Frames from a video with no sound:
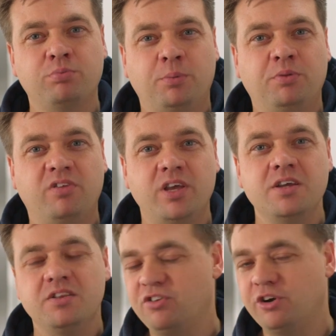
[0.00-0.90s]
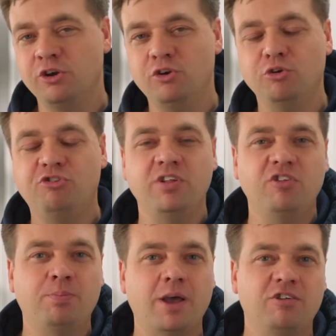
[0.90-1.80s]
property to conduct your
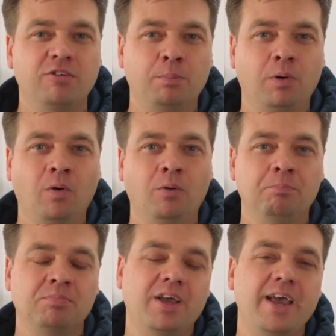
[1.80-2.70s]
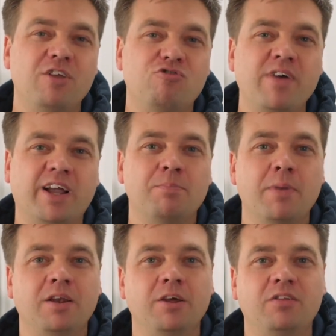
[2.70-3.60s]
inspection report, it's
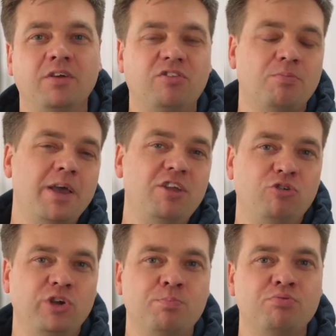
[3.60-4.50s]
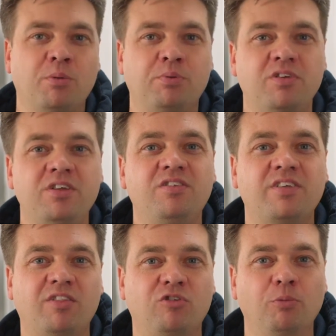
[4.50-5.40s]
recommended to make sure your property is
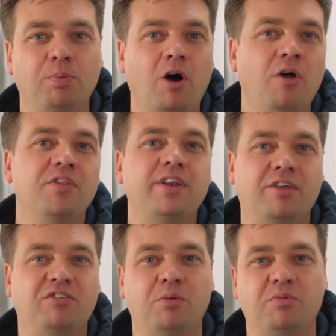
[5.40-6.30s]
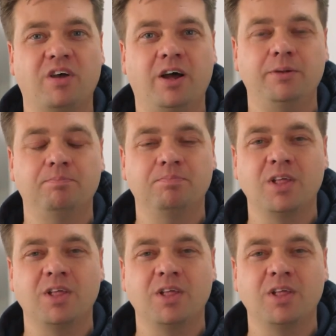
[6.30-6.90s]
set up on the desktop site.